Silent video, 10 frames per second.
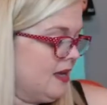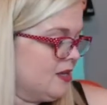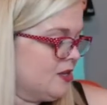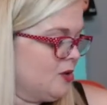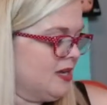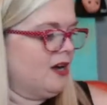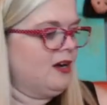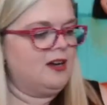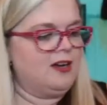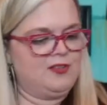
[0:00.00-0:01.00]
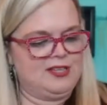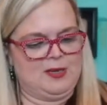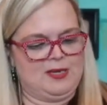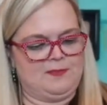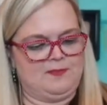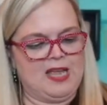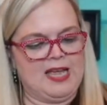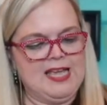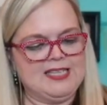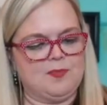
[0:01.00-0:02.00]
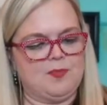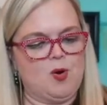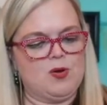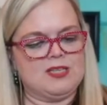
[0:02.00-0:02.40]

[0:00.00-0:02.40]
You get, oh, this one. Now he has a broken